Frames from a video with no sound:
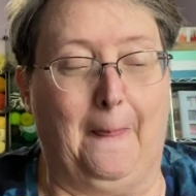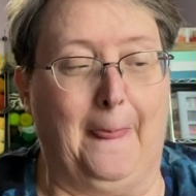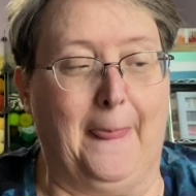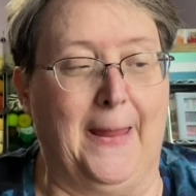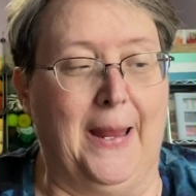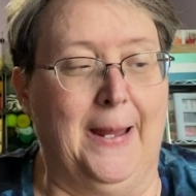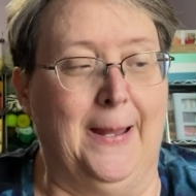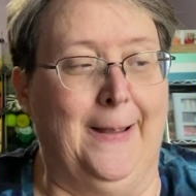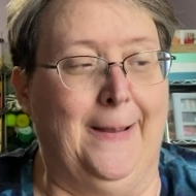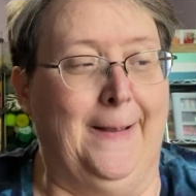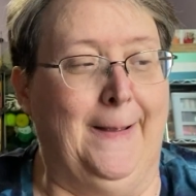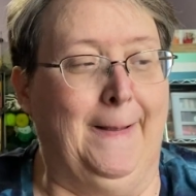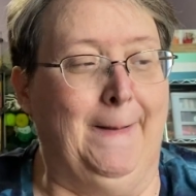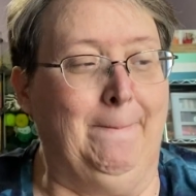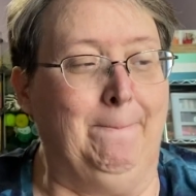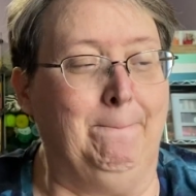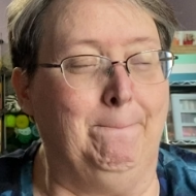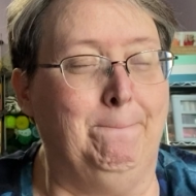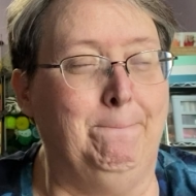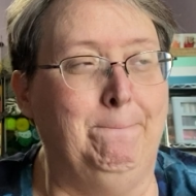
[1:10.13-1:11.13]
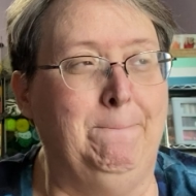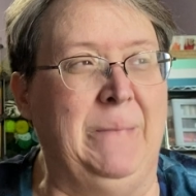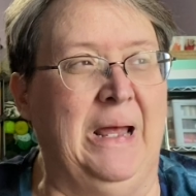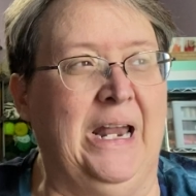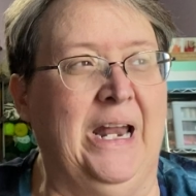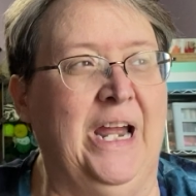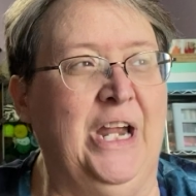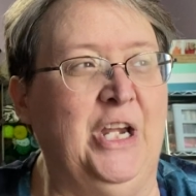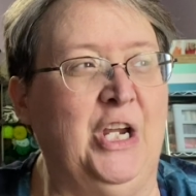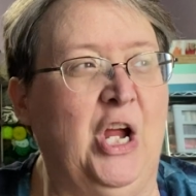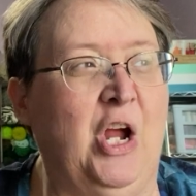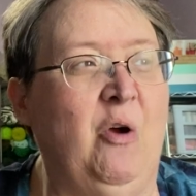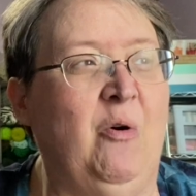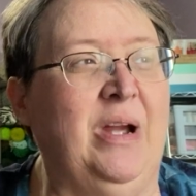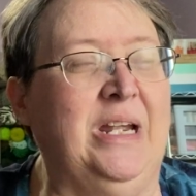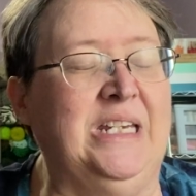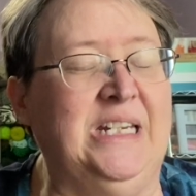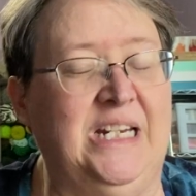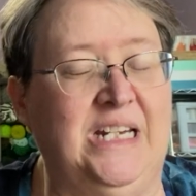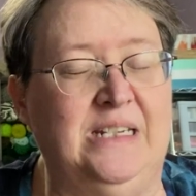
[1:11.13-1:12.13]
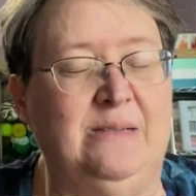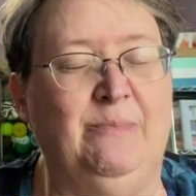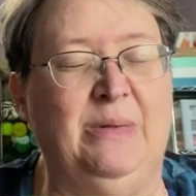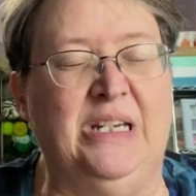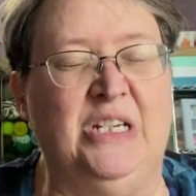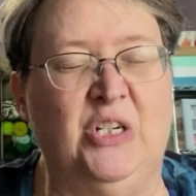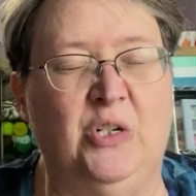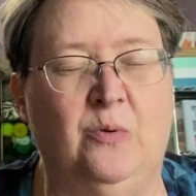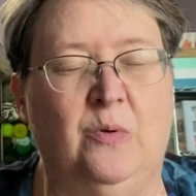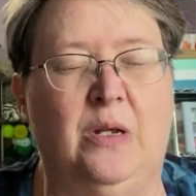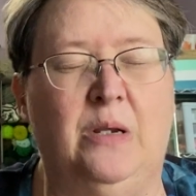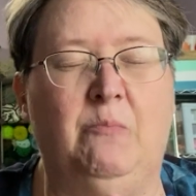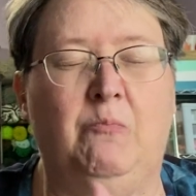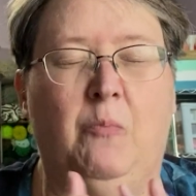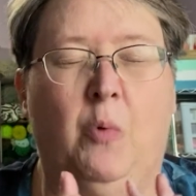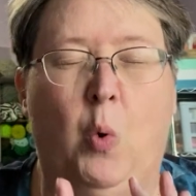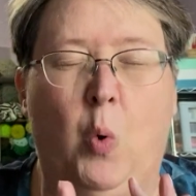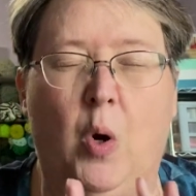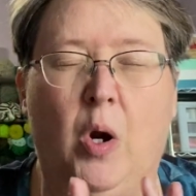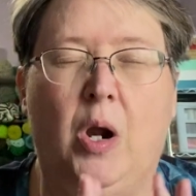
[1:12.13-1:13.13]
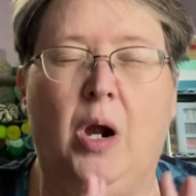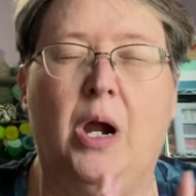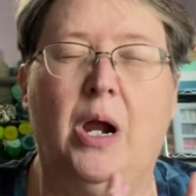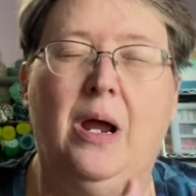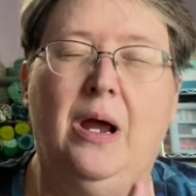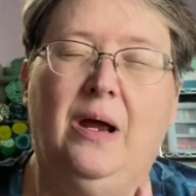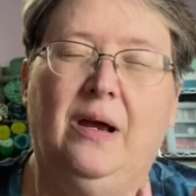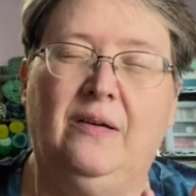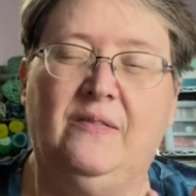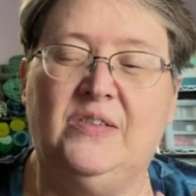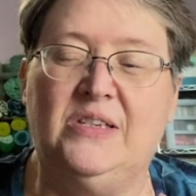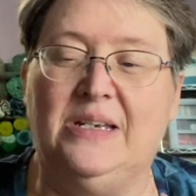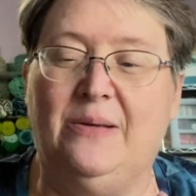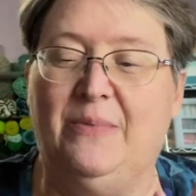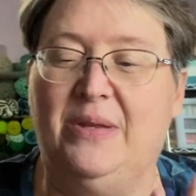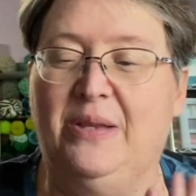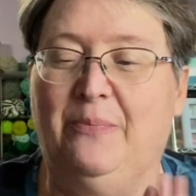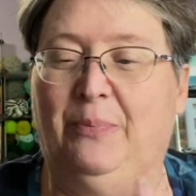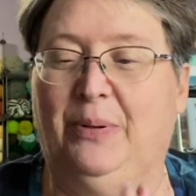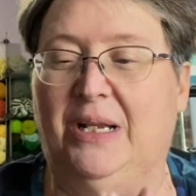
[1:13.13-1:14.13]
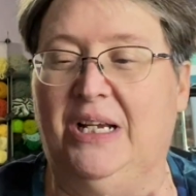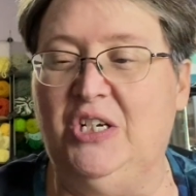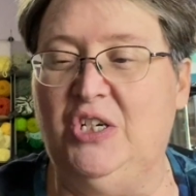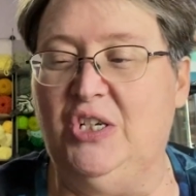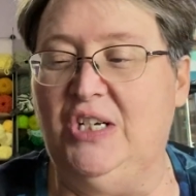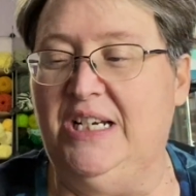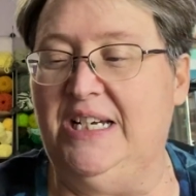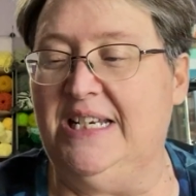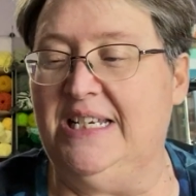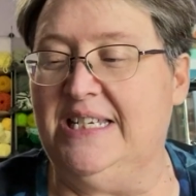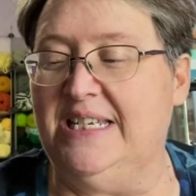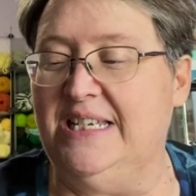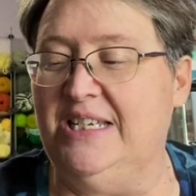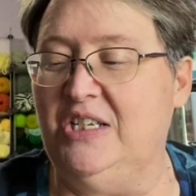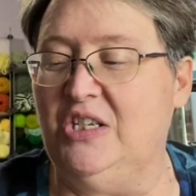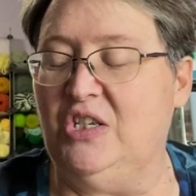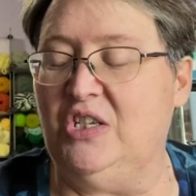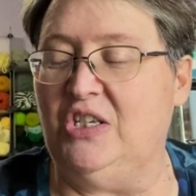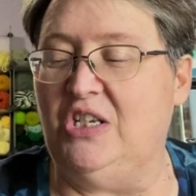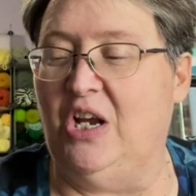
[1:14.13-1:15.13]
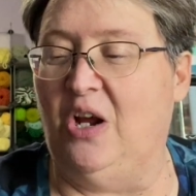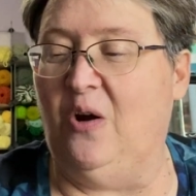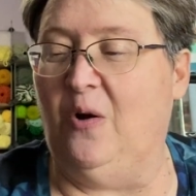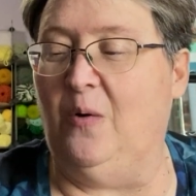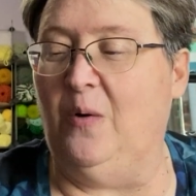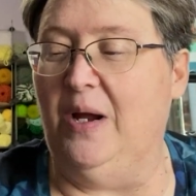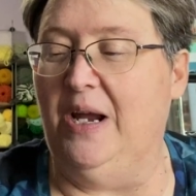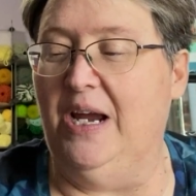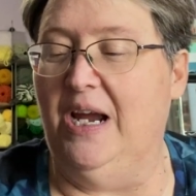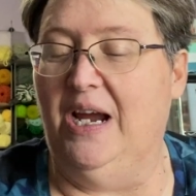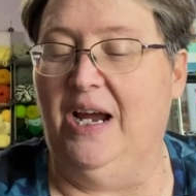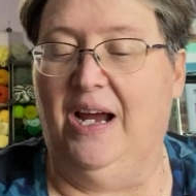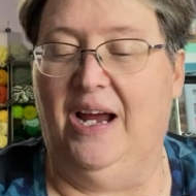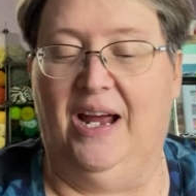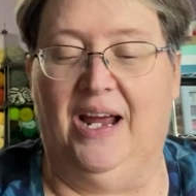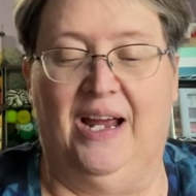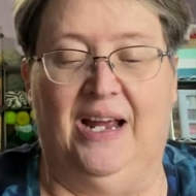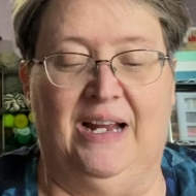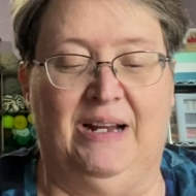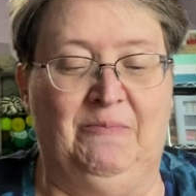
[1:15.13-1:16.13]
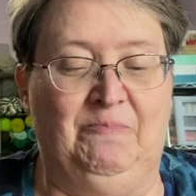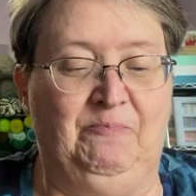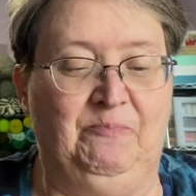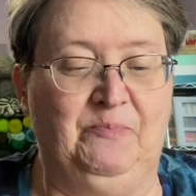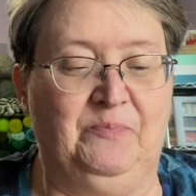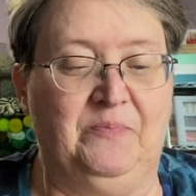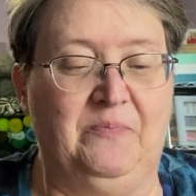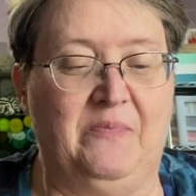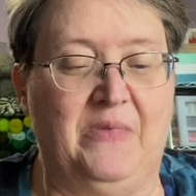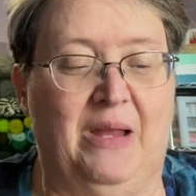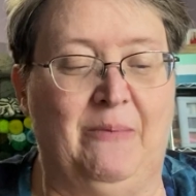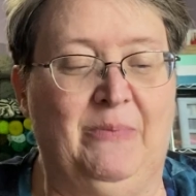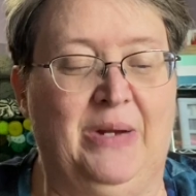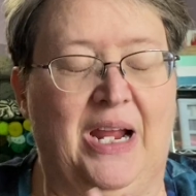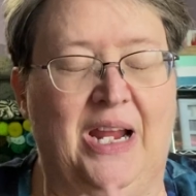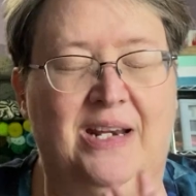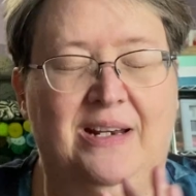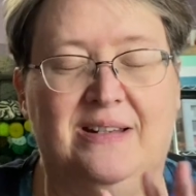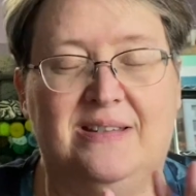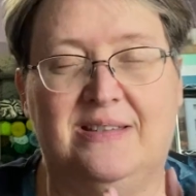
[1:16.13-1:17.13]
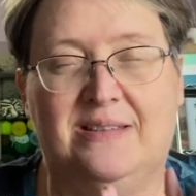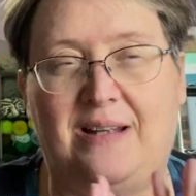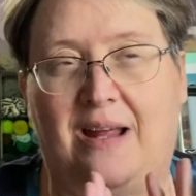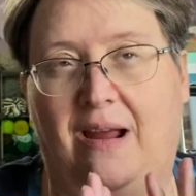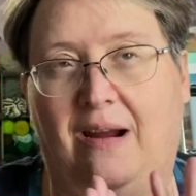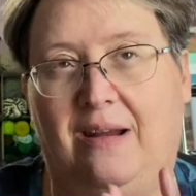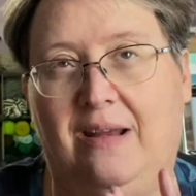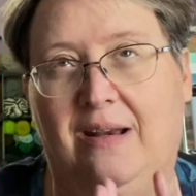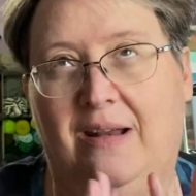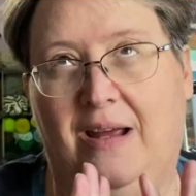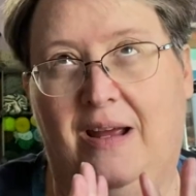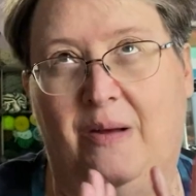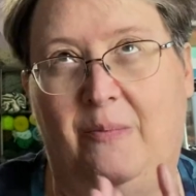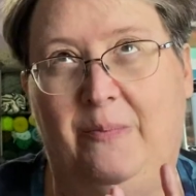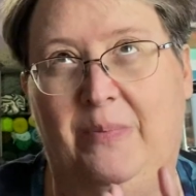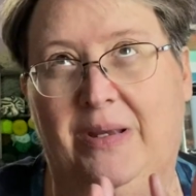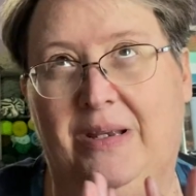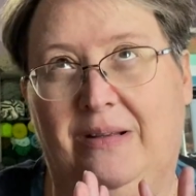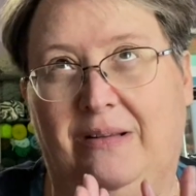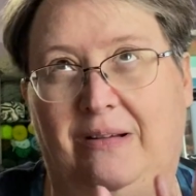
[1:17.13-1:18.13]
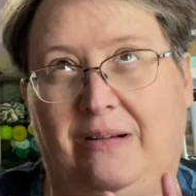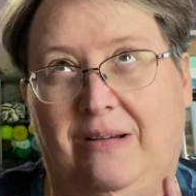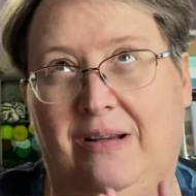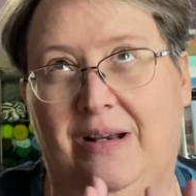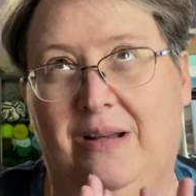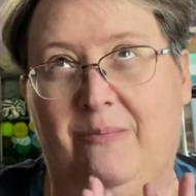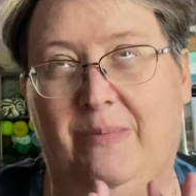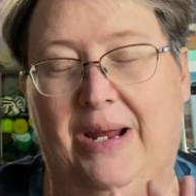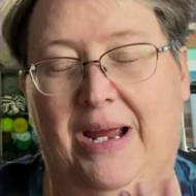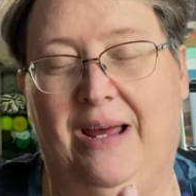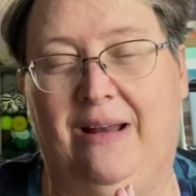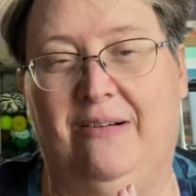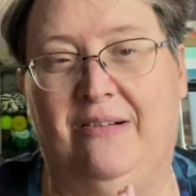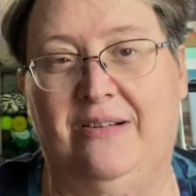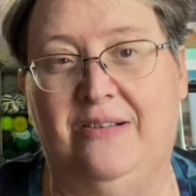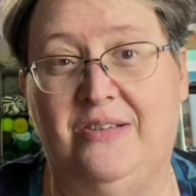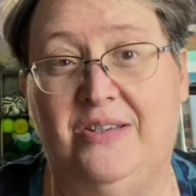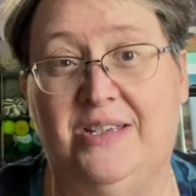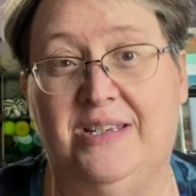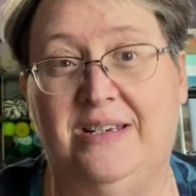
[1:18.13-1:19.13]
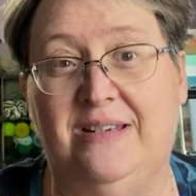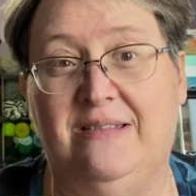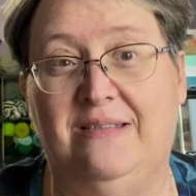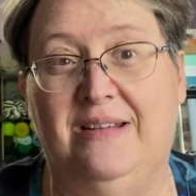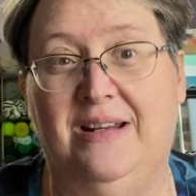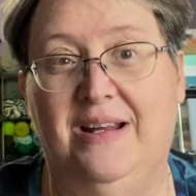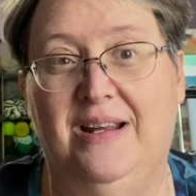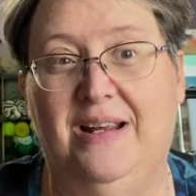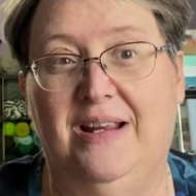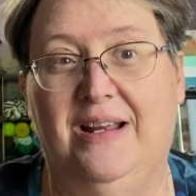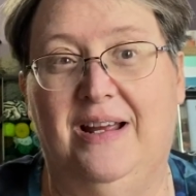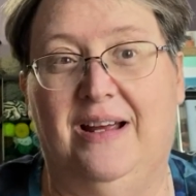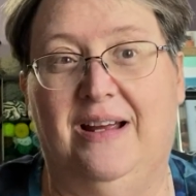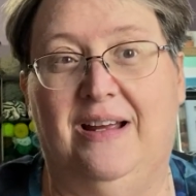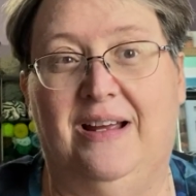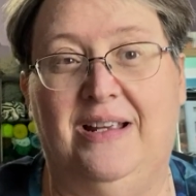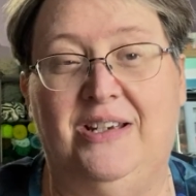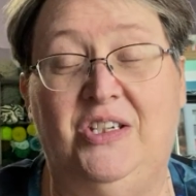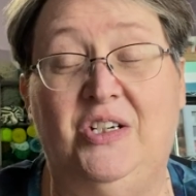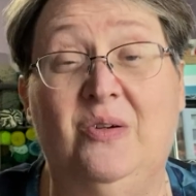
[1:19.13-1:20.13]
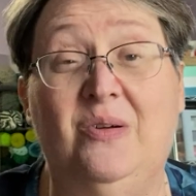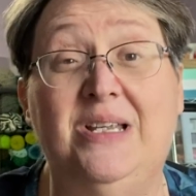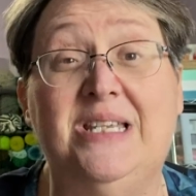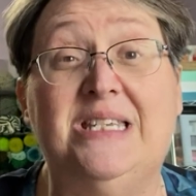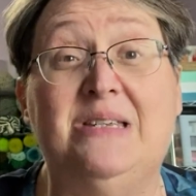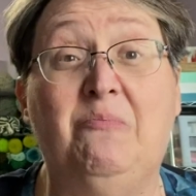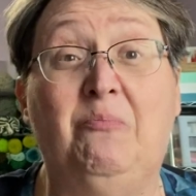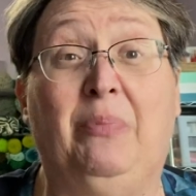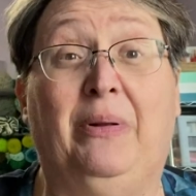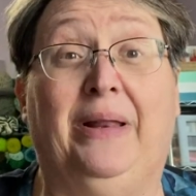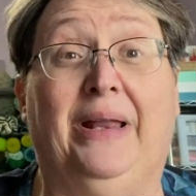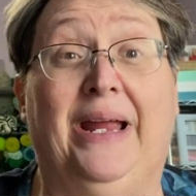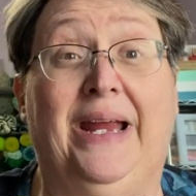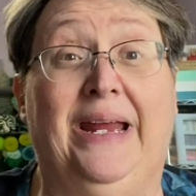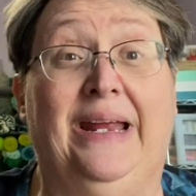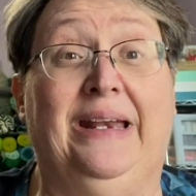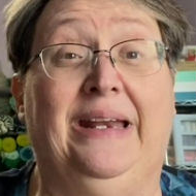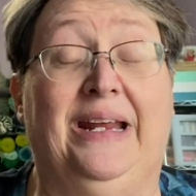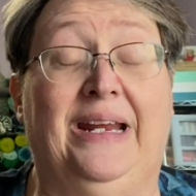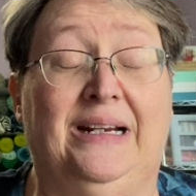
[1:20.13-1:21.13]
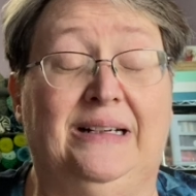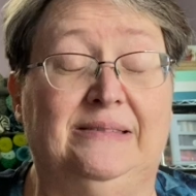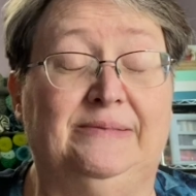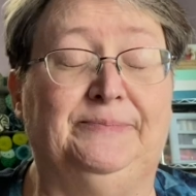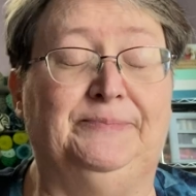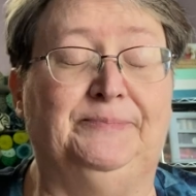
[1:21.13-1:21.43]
but I know I need to be doing more of some of the plushies, and so I'm kind of stocking up and looking at patterns and doing some planning